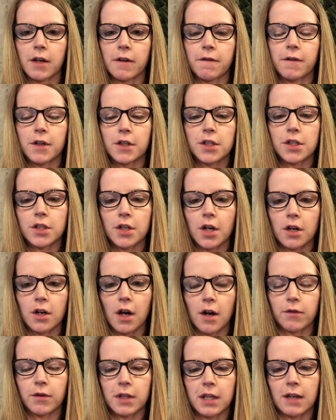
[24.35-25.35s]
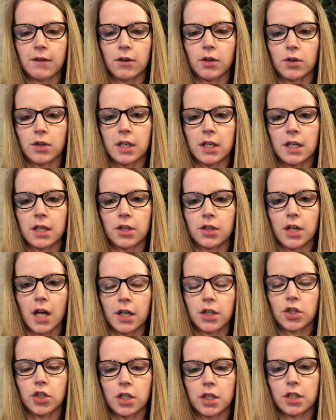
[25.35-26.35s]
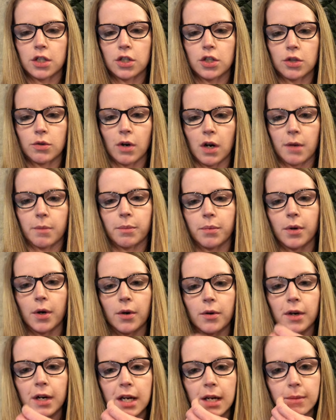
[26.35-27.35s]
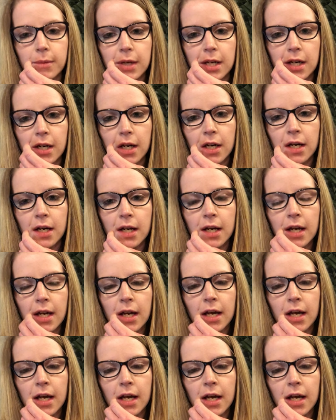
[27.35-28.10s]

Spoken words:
to first start off with give you an introduction to our program here,